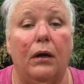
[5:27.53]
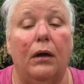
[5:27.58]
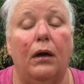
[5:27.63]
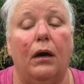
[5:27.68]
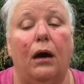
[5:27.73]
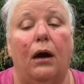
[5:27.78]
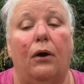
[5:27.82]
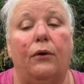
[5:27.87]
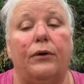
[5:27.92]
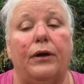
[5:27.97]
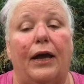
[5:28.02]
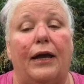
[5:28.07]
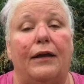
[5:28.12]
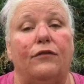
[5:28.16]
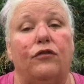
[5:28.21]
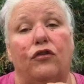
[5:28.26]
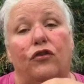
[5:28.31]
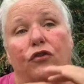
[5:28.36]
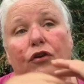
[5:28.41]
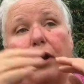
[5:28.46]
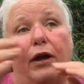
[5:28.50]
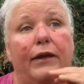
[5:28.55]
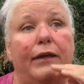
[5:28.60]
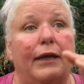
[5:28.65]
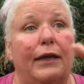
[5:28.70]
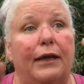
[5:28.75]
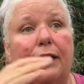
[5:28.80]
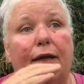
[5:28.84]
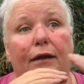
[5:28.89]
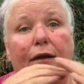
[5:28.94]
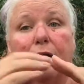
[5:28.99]
Okay, so you're not
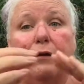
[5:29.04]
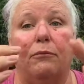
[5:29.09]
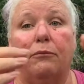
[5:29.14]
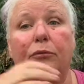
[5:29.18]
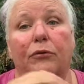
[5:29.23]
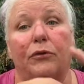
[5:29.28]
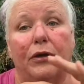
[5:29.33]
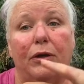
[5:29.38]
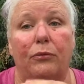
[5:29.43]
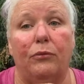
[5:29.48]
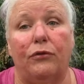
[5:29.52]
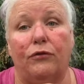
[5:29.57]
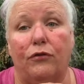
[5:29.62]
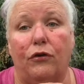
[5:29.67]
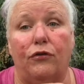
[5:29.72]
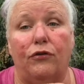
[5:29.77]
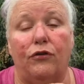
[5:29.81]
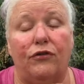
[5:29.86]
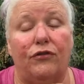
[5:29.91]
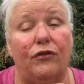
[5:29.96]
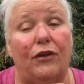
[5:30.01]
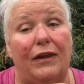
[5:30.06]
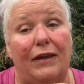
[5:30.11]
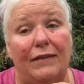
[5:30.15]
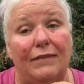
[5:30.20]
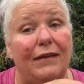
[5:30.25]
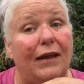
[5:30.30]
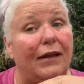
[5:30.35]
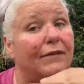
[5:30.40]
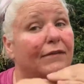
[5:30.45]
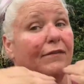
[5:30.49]
getting a complete resurgence. Is
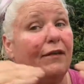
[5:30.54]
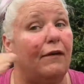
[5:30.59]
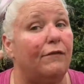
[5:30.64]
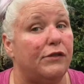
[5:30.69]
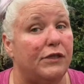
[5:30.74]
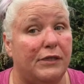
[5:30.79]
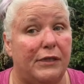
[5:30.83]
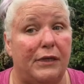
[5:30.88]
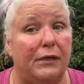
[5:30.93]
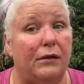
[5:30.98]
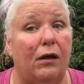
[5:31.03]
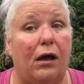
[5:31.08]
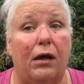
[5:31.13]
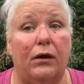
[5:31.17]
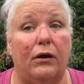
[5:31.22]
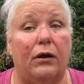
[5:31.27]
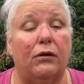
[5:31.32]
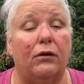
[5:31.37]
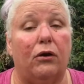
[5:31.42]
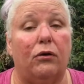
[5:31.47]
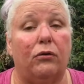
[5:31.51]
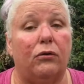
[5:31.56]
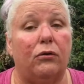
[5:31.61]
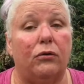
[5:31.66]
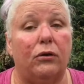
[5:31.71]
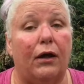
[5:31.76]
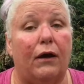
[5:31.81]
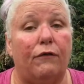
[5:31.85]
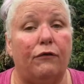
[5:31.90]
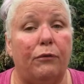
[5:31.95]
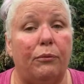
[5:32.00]
that stuff still on our Local
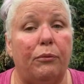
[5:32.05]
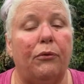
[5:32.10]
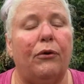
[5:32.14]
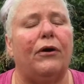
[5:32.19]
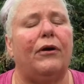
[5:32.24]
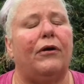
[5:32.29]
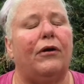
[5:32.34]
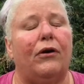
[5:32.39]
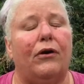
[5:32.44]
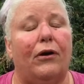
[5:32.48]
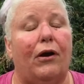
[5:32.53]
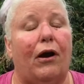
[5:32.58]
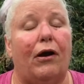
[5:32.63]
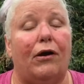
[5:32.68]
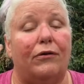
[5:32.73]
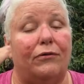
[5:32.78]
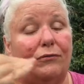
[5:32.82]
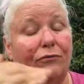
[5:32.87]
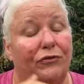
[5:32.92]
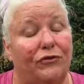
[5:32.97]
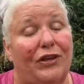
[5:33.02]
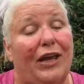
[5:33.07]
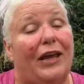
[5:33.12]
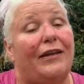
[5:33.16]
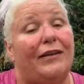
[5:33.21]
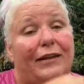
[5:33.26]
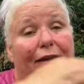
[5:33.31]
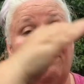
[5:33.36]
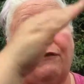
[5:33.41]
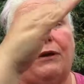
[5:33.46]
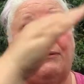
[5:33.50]
Love report or our
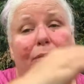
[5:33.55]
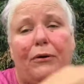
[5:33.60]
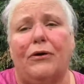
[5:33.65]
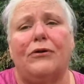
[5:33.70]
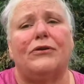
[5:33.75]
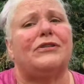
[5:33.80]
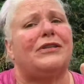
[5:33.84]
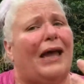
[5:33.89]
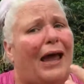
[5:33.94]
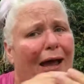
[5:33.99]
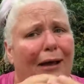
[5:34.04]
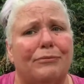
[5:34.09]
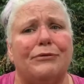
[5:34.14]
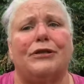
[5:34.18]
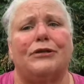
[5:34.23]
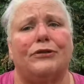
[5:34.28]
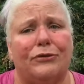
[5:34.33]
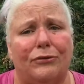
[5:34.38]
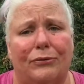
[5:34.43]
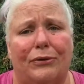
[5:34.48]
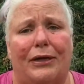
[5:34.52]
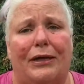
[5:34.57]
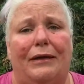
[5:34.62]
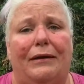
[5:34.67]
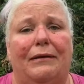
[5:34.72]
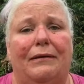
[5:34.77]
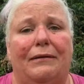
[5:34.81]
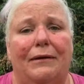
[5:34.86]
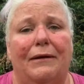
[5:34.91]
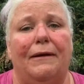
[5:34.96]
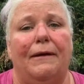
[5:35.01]
daily event post? Absolutely.
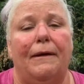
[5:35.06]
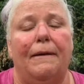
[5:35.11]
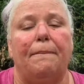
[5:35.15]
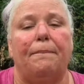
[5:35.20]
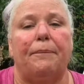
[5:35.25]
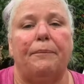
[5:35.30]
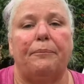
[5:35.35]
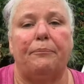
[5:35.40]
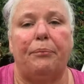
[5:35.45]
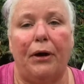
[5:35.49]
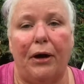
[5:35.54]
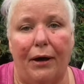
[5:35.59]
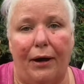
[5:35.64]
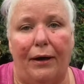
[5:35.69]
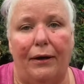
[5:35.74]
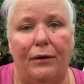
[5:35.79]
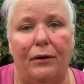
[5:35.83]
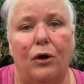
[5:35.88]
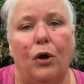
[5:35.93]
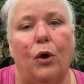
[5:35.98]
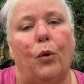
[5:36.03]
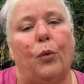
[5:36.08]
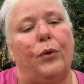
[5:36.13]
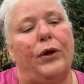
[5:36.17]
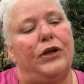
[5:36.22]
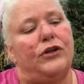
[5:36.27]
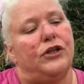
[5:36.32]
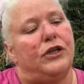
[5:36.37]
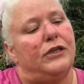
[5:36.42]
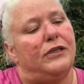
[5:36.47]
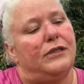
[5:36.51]
But we
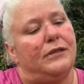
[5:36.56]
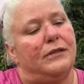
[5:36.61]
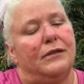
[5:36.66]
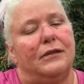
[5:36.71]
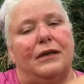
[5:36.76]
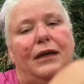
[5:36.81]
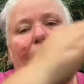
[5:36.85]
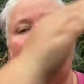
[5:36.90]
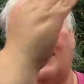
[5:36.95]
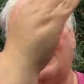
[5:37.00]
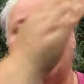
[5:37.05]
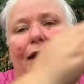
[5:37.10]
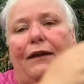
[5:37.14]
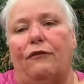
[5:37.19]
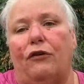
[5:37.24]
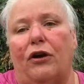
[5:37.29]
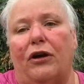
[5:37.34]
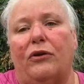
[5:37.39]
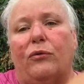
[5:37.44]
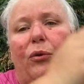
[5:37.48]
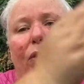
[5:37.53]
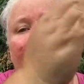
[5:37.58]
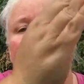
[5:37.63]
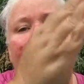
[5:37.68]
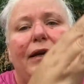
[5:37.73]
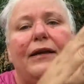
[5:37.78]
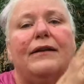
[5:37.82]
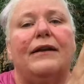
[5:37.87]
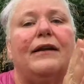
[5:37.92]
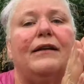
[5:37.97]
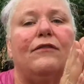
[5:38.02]
just kind of give you a quick
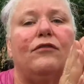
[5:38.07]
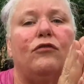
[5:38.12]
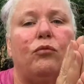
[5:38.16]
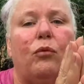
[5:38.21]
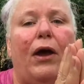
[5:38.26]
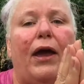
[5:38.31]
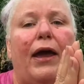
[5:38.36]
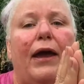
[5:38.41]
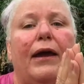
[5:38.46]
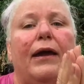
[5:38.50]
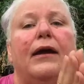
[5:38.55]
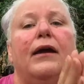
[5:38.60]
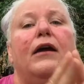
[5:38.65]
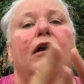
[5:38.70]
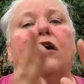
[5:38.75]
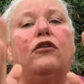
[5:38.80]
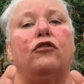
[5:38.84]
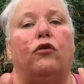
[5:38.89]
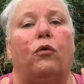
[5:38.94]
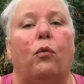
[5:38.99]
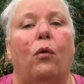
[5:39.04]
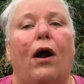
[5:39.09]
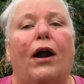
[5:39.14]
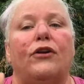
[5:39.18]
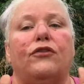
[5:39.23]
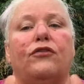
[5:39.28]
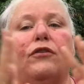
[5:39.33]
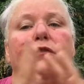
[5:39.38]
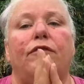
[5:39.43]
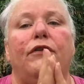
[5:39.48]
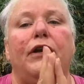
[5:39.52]
condensed way to
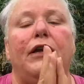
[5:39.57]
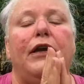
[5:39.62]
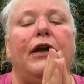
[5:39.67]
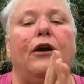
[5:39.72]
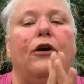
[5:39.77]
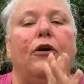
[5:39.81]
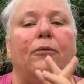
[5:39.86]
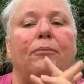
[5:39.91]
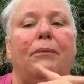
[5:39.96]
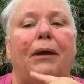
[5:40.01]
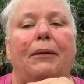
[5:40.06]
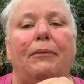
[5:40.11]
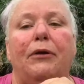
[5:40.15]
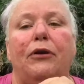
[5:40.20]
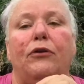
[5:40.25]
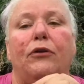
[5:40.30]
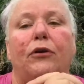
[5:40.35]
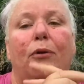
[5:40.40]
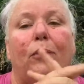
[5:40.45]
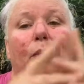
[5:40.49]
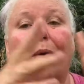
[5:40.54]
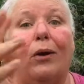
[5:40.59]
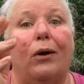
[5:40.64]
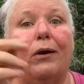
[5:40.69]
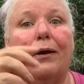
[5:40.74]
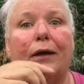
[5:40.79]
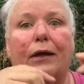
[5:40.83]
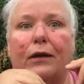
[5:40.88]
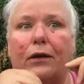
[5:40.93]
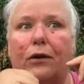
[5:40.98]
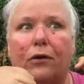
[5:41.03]
watch the video. Maybe you're at
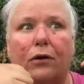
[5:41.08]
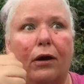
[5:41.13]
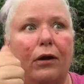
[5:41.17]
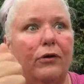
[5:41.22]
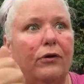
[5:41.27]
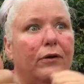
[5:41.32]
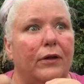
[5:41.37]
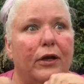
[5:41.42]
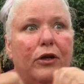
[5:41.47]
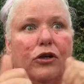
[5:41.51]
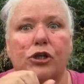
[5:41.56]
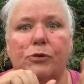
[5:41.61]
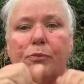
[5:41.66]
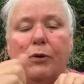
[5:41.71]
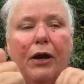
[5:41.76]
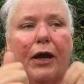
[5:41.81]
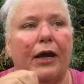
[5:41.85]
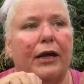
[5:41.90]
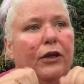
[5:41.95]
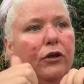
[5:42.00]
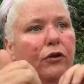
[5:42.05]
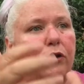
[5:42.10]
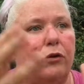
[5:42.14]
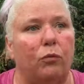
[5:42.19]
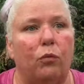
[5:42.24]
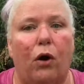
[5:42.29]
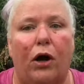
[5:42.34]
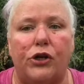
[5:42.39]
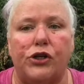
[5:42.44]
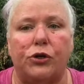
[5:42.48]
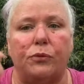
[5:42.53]
work and you're on your lunch break. You can
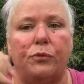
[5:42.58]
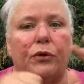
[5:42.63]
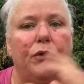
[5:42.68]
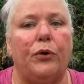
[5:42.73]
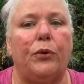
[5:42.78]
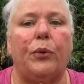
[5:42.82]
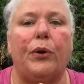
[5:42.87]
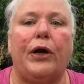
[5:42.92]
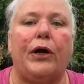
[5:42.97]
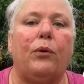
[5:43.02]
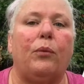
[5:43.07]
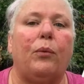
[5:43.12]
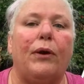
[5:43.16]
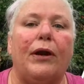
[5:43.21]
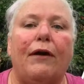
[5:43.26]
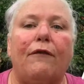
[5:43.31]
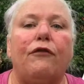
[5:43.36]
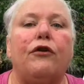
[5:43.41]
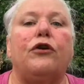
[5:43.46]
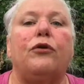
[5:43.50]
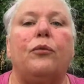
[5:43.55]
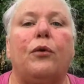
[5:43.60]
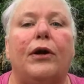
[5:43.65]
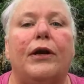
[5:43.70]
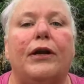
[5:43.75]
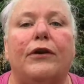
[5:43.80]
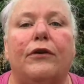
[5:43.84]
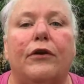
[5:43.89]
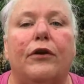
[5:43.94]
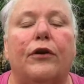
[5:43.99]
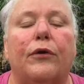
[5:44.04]
watch it real quick. Whatever you want
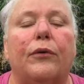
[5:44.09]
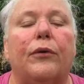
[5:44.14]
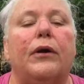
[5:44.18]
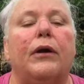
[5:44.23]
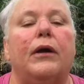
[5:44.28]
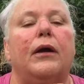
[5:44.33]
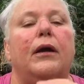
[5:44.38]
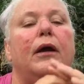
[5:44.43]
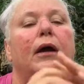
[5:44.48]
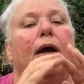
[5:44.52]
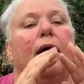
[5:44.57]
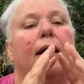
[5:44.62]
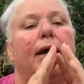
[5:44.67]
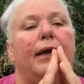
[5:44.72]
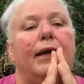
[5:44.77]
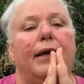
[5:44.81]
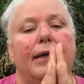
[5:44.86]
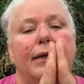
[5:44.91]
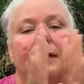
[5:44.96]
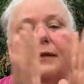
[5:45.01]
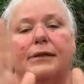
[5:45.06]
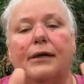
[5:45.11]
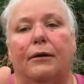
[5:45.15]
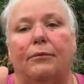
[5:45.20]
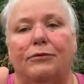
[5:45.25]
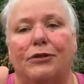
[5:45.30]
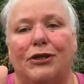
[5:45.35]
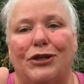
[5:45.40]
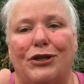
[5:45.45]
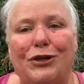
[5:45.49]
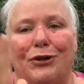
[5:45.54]
to do, it is
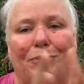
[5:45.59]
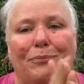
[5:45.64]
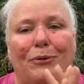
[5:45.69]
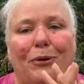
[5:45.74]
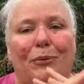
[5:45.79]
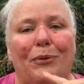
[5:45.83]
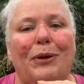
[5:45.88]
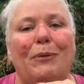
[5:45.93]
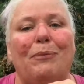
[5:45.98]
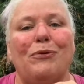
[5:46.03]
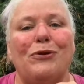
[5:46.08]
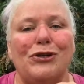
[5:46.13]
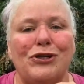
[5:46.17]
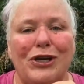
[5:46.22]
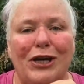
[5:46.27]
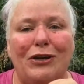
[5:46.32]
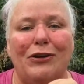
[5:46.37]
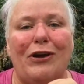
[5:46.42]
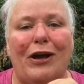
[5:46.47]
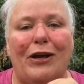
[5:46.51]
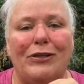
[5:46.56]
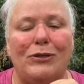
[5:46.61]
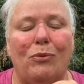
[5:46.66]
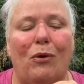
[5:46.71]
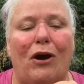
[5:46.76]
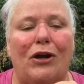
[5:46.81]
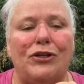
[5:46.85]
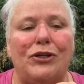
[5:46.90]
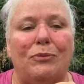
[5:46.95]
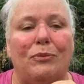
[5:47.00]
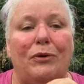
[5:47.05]
up to you. But we appreciate you guys
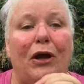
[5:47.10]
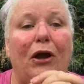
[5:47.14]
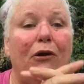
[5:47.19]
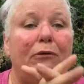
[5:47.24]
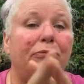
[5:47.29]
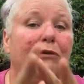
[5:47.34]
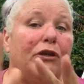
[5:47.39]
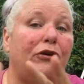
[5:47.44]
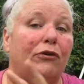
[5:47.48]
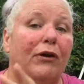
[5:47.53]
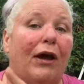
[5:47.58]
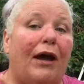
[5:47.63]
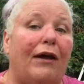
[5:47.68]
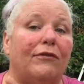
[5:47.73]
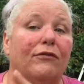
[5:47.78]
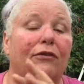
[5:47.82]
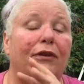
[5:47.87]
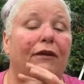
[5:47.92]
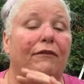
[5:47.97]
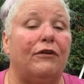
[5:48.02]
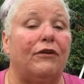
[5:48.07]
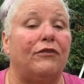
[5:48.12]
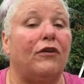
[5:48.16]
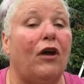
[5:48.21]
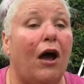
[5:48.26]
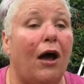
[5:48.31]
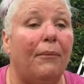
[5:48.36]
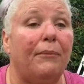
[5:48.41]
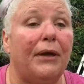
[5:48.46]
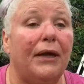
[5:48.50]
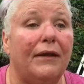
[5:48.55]
watching. We hope that you guys will give us
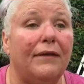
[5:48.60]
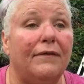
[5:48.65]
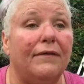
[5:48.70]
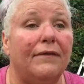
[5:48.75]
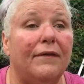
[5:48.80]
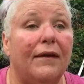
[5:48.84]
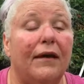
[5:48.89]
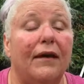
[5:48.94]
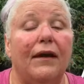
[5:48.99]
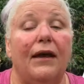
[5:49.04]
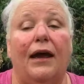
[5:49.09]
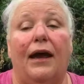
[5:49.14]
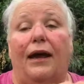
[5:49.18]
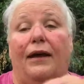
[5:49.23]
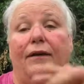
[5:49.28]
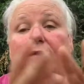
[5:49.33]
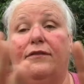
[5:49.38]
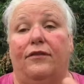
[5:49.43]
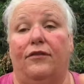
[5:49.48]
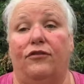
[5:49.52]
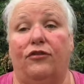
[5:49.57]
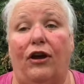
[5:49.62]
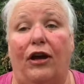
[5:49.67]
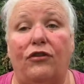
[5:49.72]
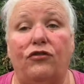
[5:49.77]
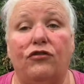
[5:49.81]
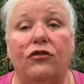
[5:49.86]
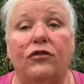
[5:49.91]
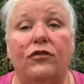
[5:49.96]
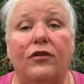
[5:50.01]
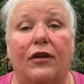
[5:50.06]
comments and
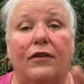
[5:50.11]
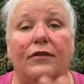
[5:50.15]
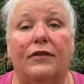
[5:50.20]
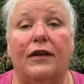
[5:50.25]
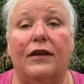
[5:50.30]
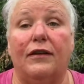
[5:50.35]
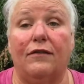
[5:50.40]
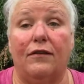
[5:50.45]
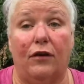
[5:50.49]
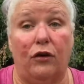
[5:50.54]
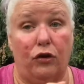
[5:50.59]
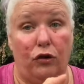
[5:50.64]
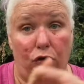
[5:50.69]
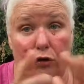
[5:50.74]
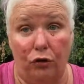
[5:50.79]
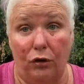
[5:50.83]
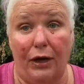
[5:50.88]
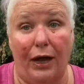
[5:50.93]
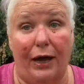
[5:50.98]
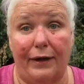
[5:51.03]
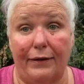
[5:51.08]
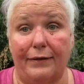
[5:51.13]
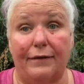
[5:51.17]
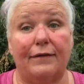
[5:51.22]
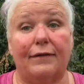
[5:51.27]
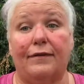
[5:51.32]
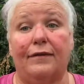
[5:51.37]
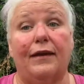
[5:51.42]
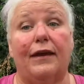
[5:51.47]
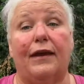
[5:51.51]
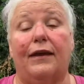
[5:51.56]
suggestions on things that you'd like to
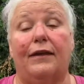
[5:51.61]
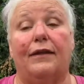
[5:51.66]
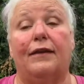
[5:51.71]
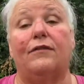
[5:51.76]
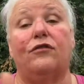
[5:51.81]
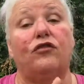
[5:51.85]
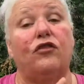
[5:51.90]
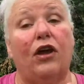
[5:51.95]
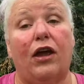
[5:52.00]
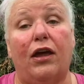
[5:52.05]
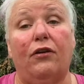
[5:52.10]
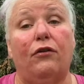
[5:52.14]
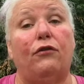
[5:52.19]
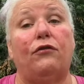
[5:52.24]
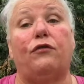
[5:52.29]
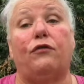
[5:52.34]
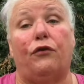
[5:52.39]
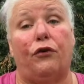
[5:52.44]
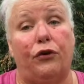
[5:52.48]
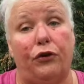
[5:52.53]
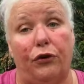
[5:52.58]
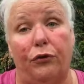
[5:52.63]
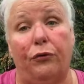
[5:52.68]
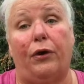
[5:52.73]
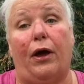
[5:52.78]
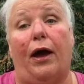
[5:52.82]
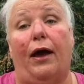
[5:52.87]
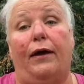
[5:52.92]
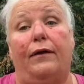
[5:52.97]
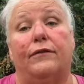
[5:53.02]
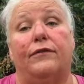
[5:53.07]
see. This channel's for you
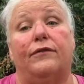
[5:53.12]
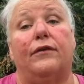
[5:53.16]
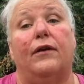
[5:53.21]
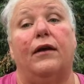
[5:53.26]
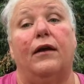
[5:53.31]
guys.